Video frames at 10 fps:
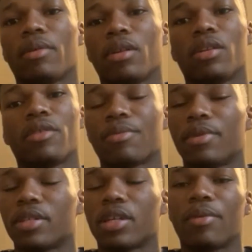I love
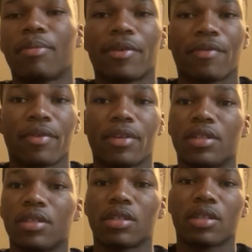spending time with my
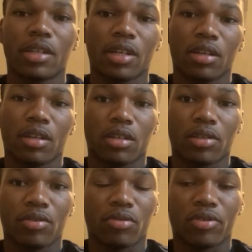friends.
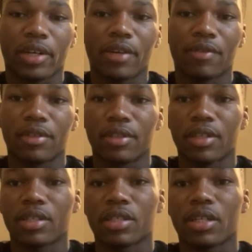You know, traveling and
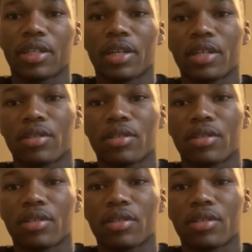things like that.